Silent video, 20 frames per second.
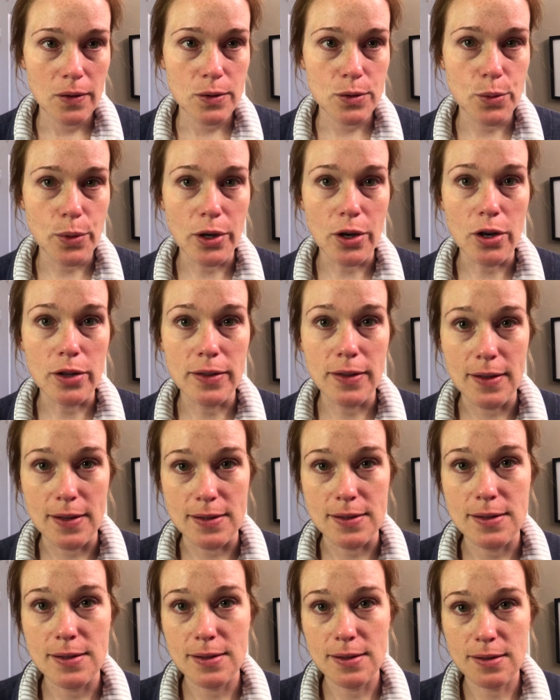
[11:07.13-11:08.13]
So I got
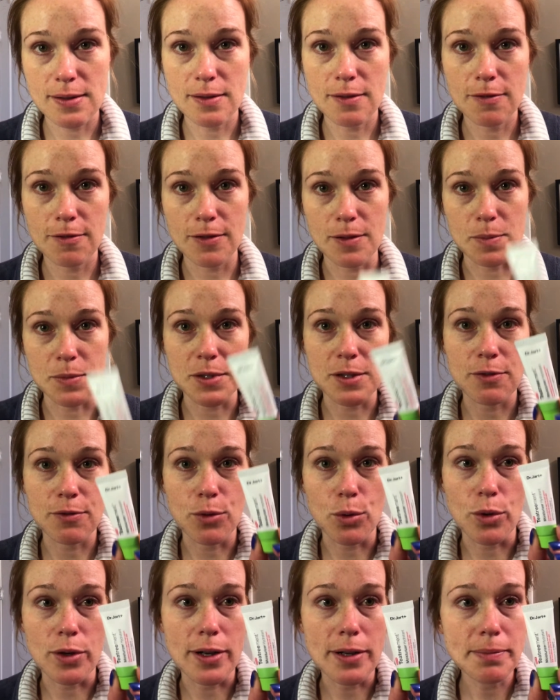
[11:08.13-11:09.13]
this from
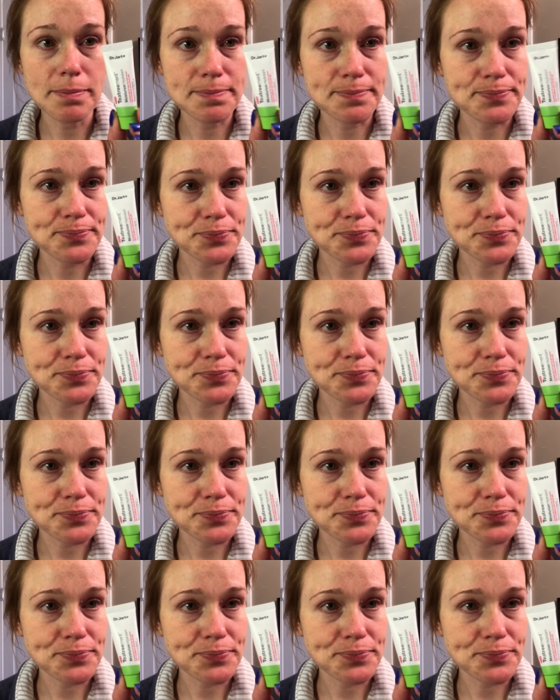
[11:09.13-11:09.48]
Sephora